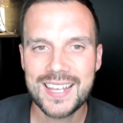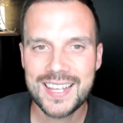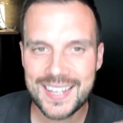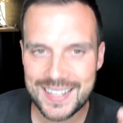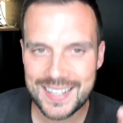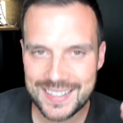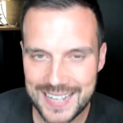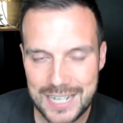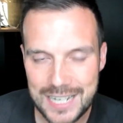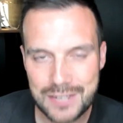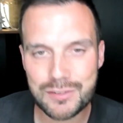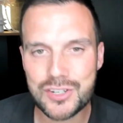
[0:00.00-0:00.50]

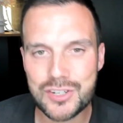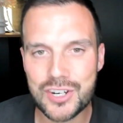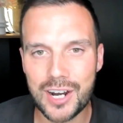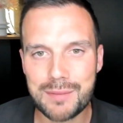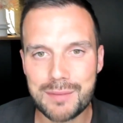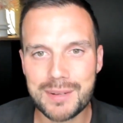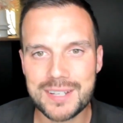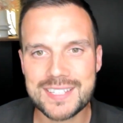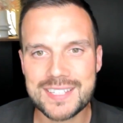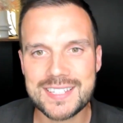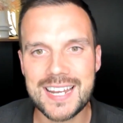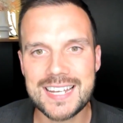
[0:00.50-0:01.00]
Thanks for joining
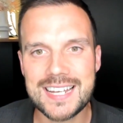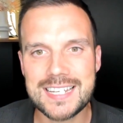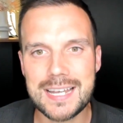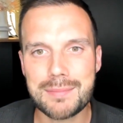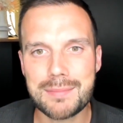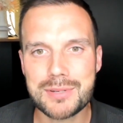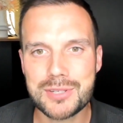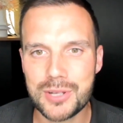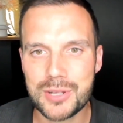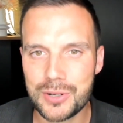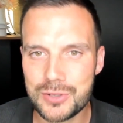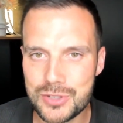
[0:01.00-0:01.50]
me on today's
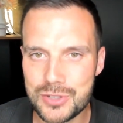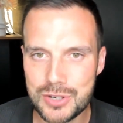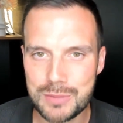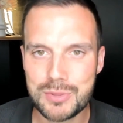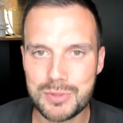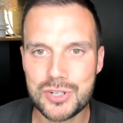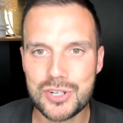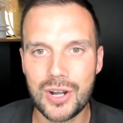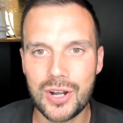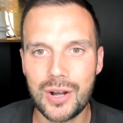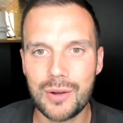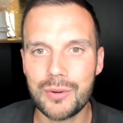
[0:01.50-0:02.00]
episode, super
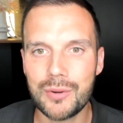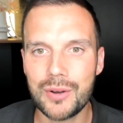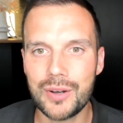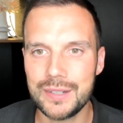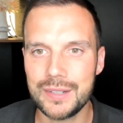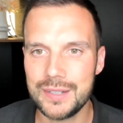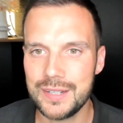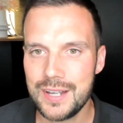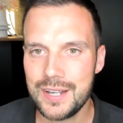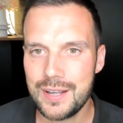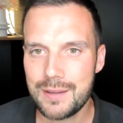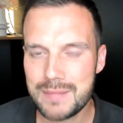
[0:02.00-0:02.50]
short
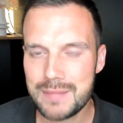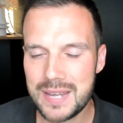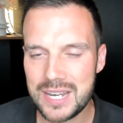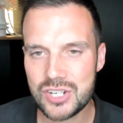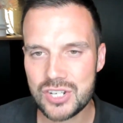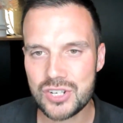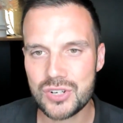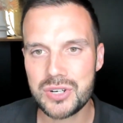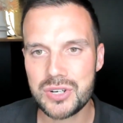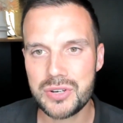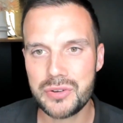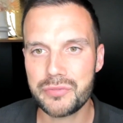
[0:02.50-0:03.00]
one. Make
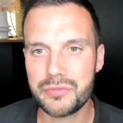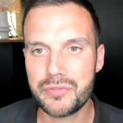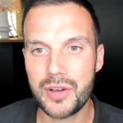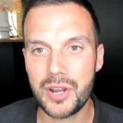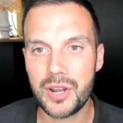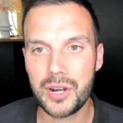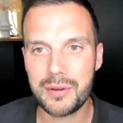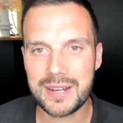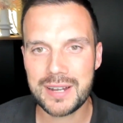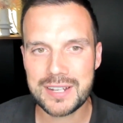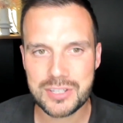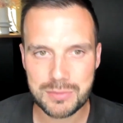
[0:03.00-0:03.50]
sure you
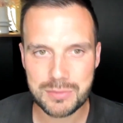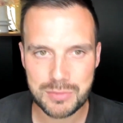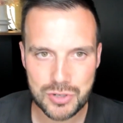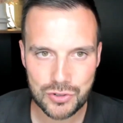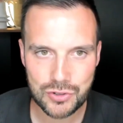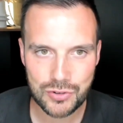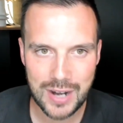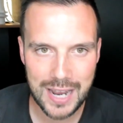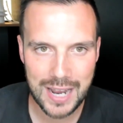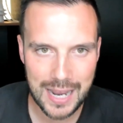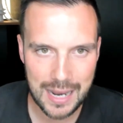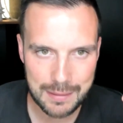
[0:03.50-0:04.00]
follow and
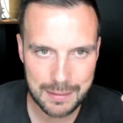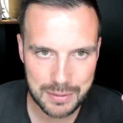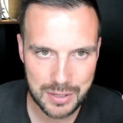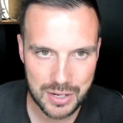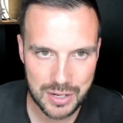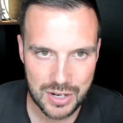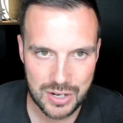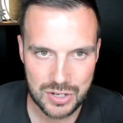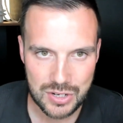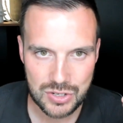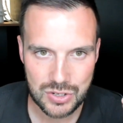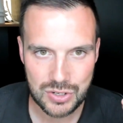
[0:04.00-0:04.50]
subscribe
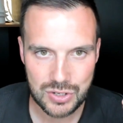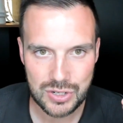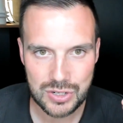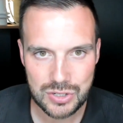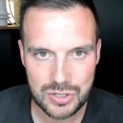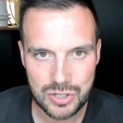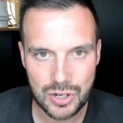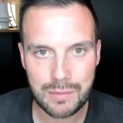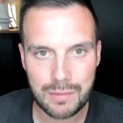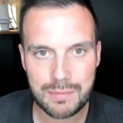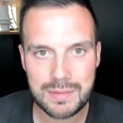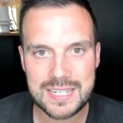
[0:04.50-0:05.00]
so you
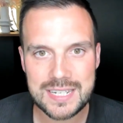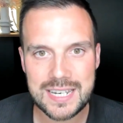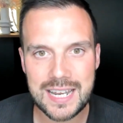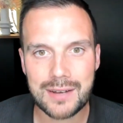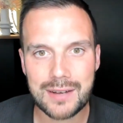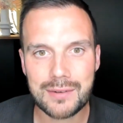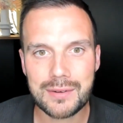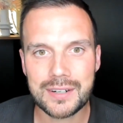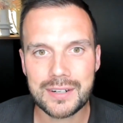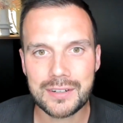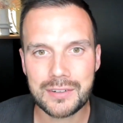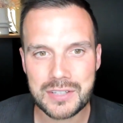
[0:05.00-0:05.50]
don't miss
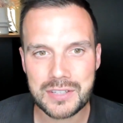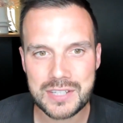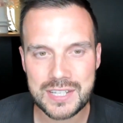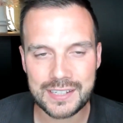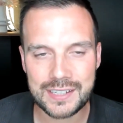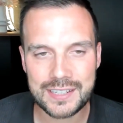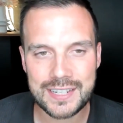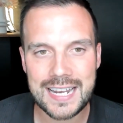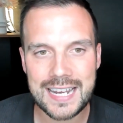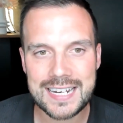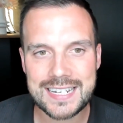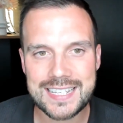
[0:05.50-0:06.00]
out. And until
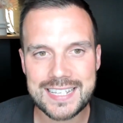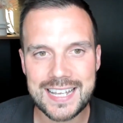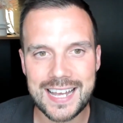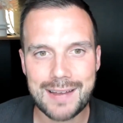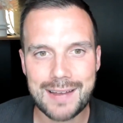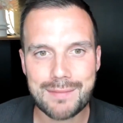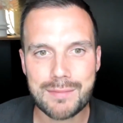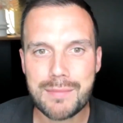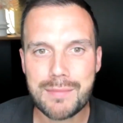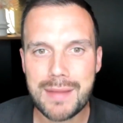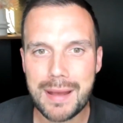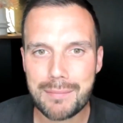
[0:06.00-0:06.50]
next
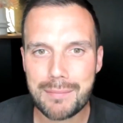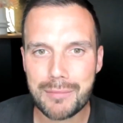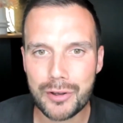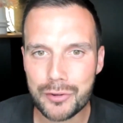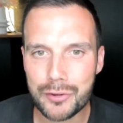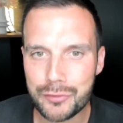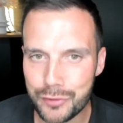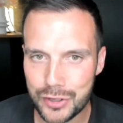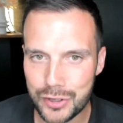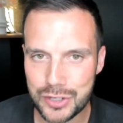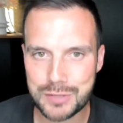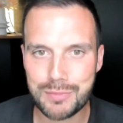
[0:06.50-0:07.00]
time, remember,
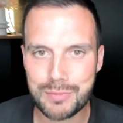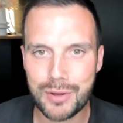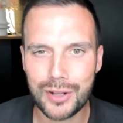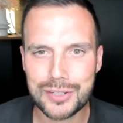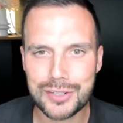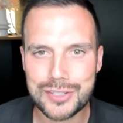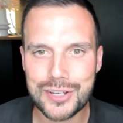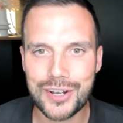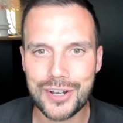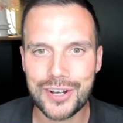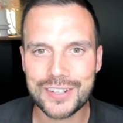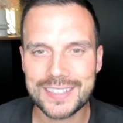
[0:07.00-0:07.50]
fuck small
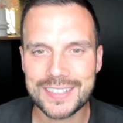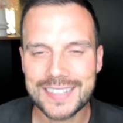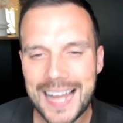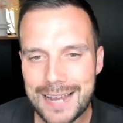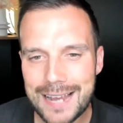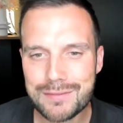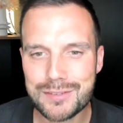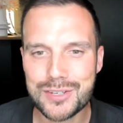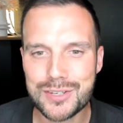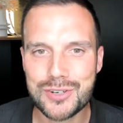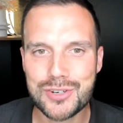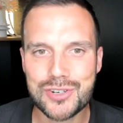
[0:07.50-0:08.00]
talk.
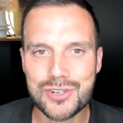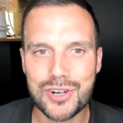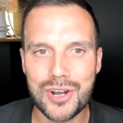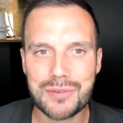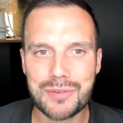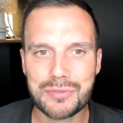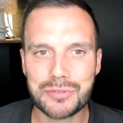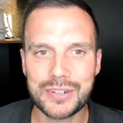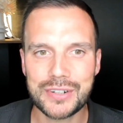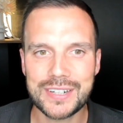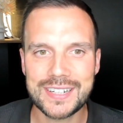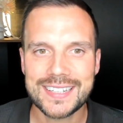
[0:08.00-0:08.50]
Life's too
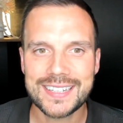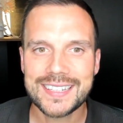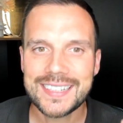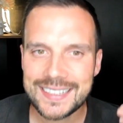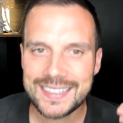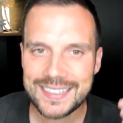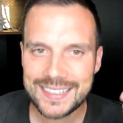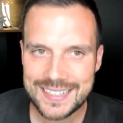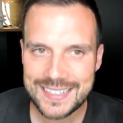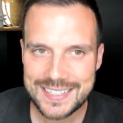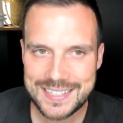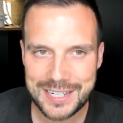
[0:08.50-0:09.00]
short for it.
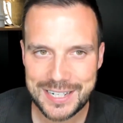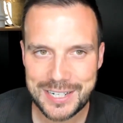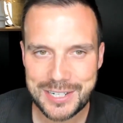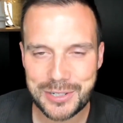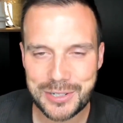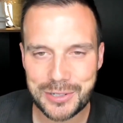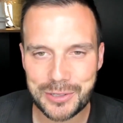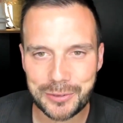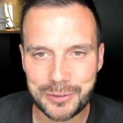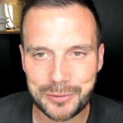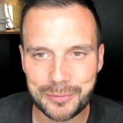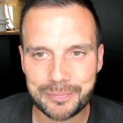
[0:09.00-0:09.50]
See you
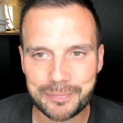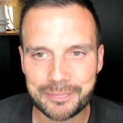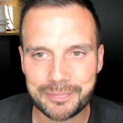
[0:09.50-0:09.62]
soon.